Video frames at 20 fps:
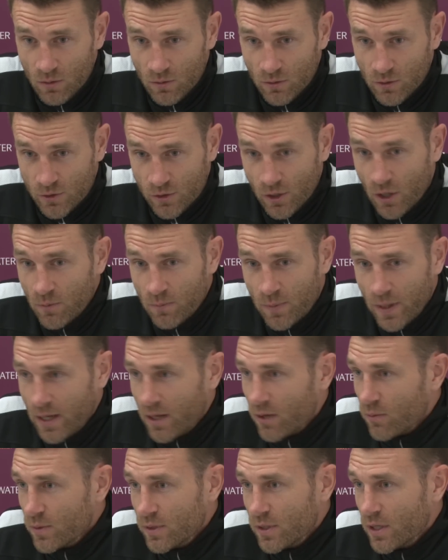there's nothing
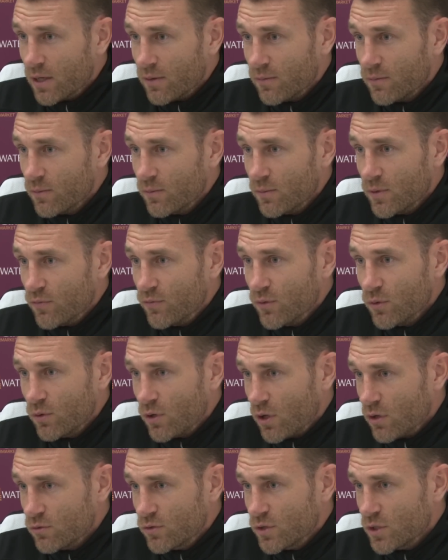better when you're the full
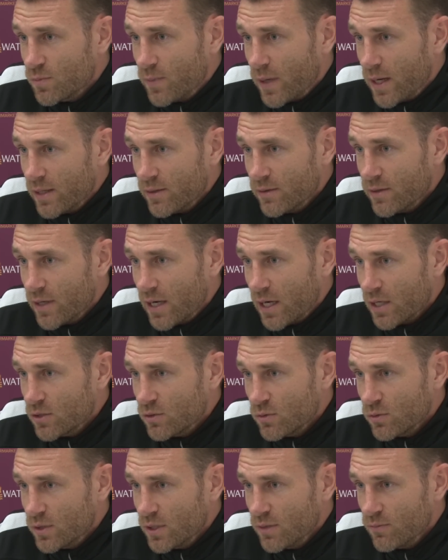country's behind the
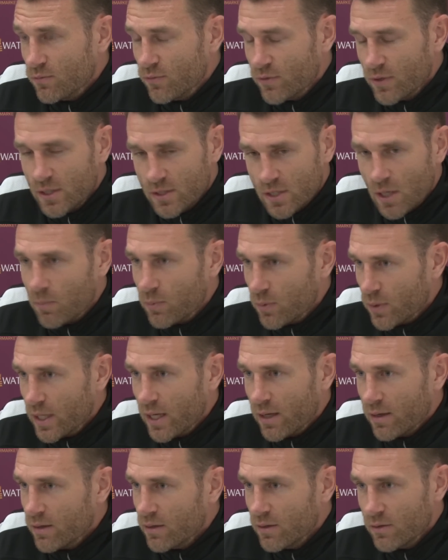national team as a
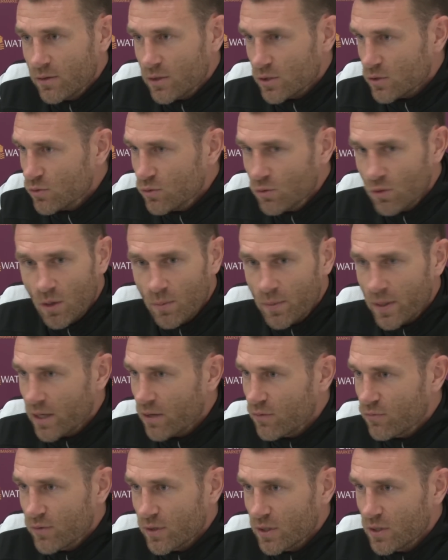player. There's no a
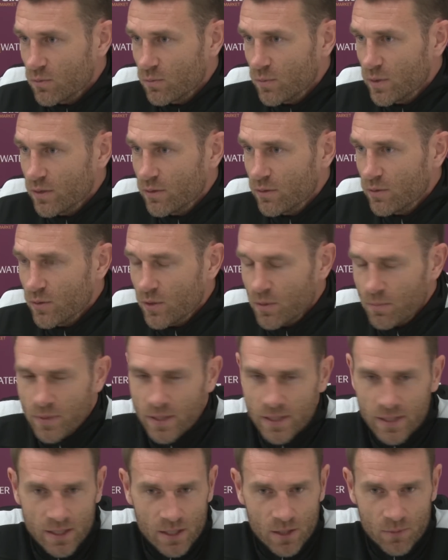better feeling when the
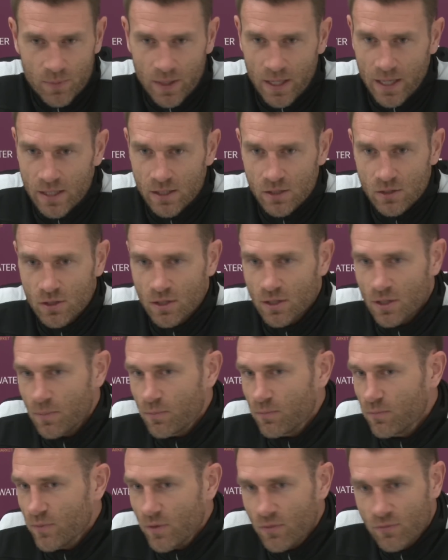media are behind you,
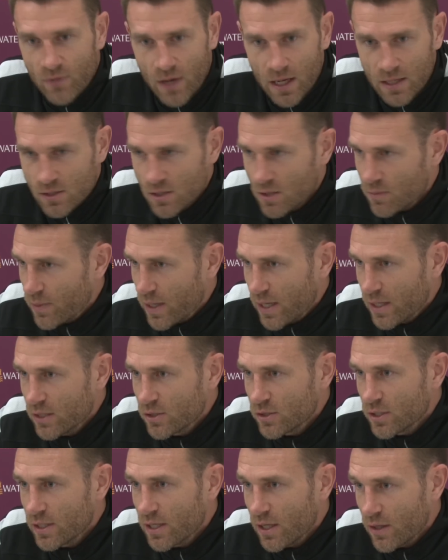the fans are
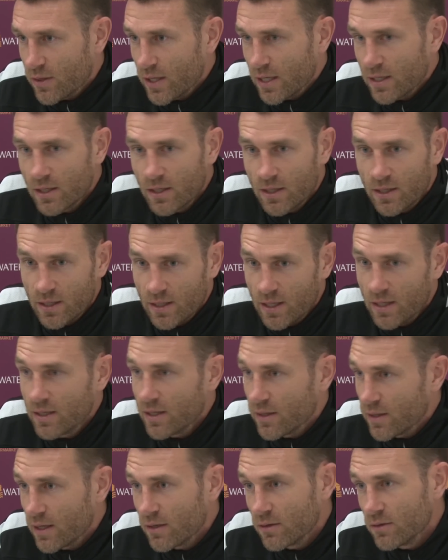behind you. And I think getting
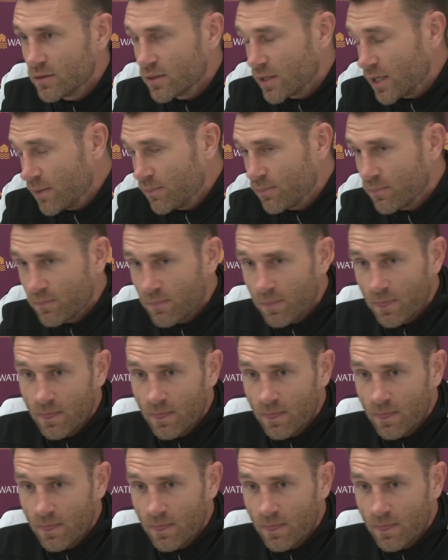into the England game,